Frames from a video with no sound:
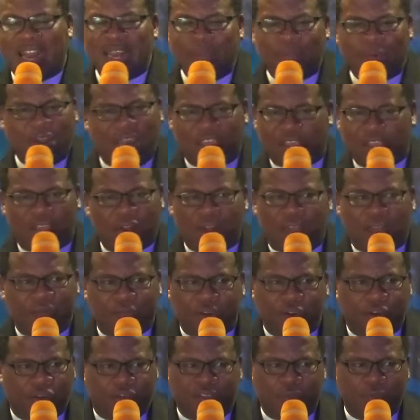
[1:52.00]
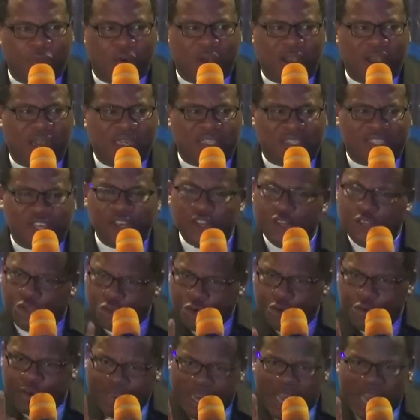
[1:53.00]
like you're not afraid of him or her. Say, do you
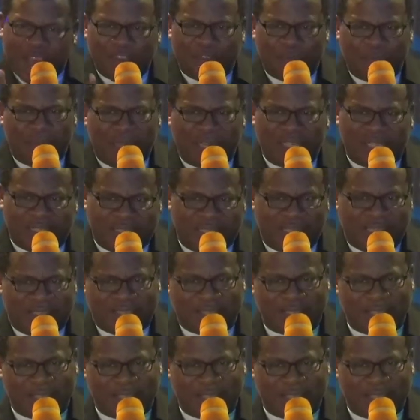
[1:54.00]
really have a mindset?